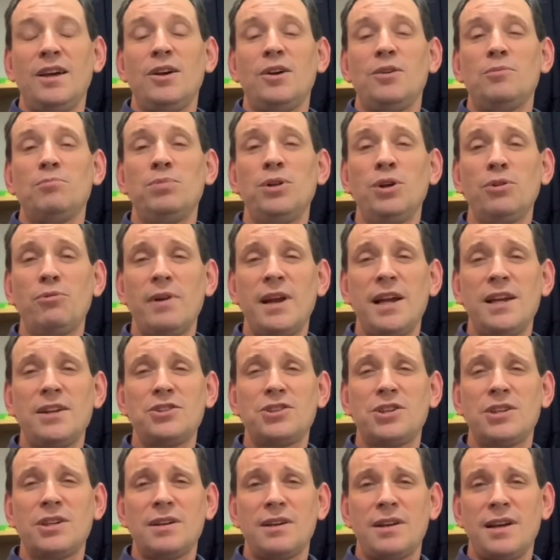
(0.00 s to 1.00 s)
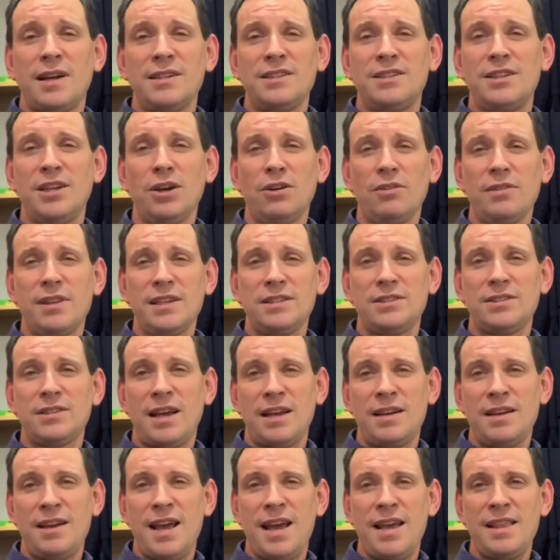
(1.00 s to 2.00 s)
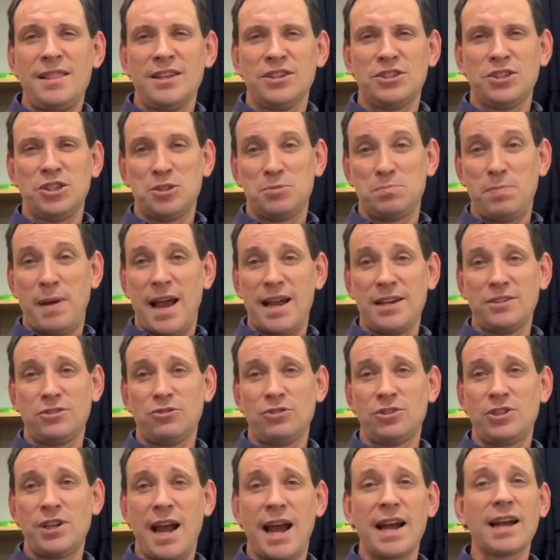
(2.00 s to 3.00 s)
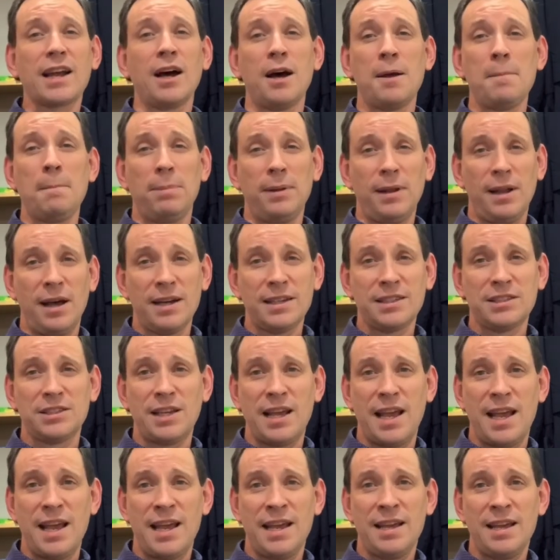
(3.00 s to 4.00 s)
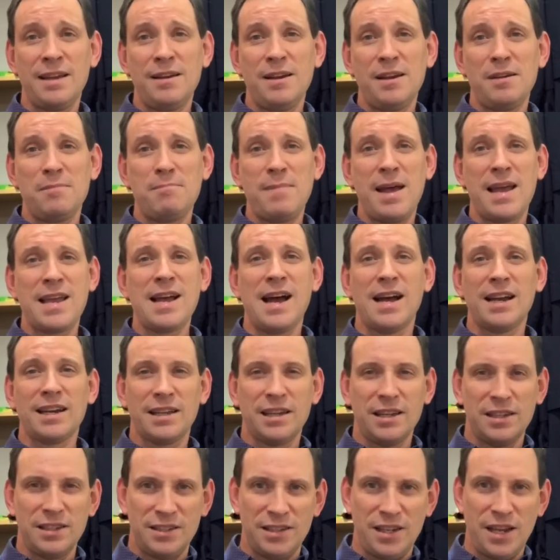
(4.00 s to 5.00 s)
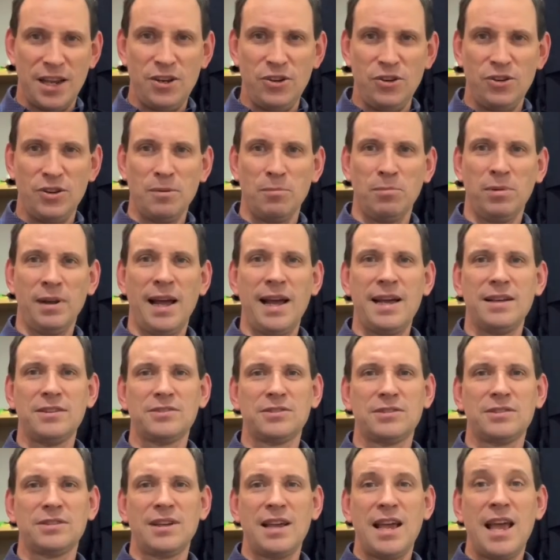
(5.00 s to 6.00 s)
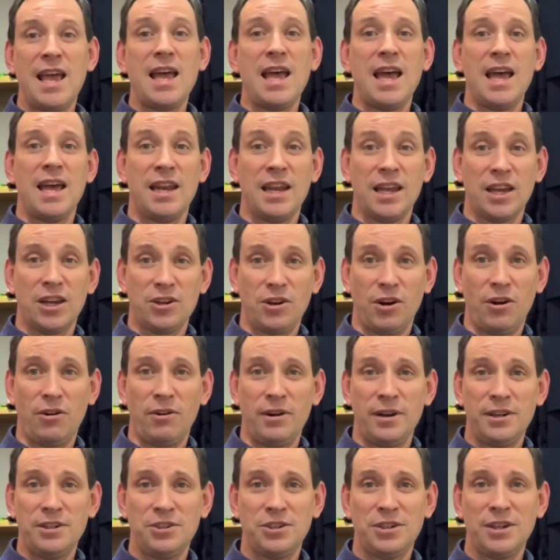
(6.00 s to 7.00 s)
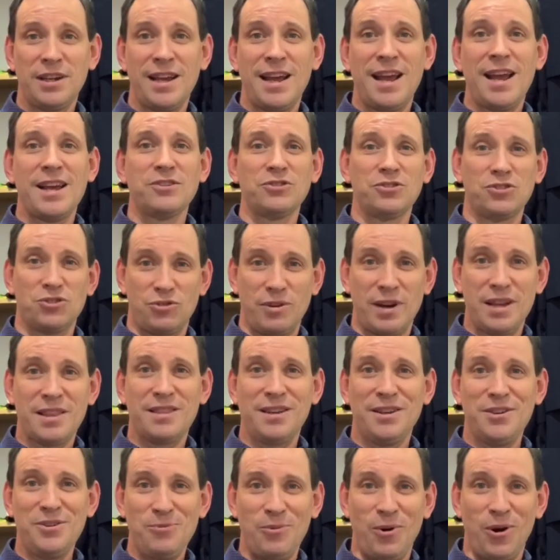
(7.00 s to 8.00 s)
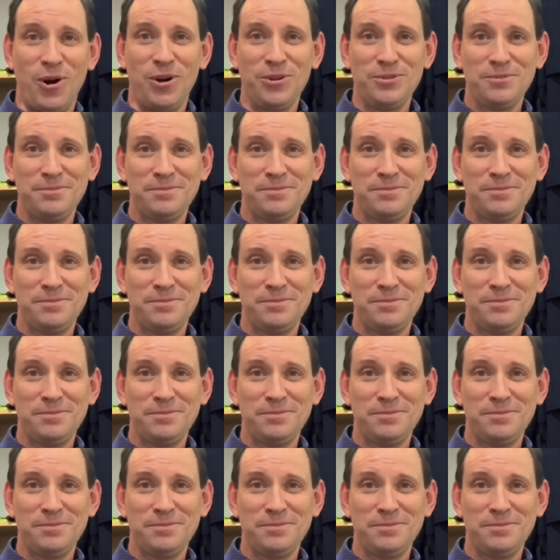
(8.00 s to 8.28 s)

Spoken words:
Blue Ridge, until this Sunday, this is Pastor Jack Unplugged saying, may God continue to bless and encourage and strengthen you all.